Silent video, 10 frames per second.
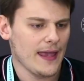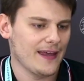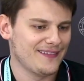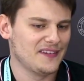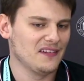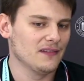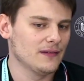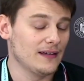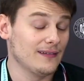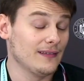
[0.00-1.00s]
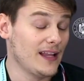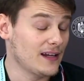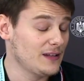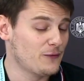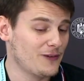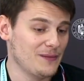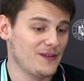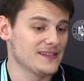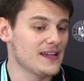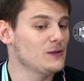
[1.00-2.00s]
And luckily for him,
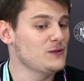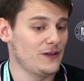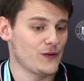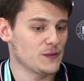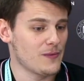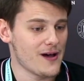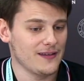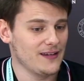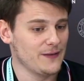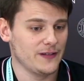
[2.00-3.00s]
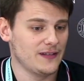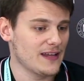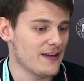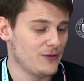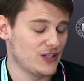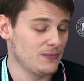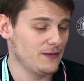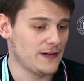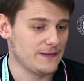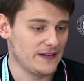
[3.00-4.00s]
he's not losing on the spot. If he didn't have bishop
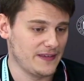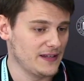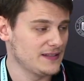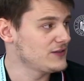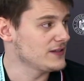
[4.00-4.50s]
d5, I think it's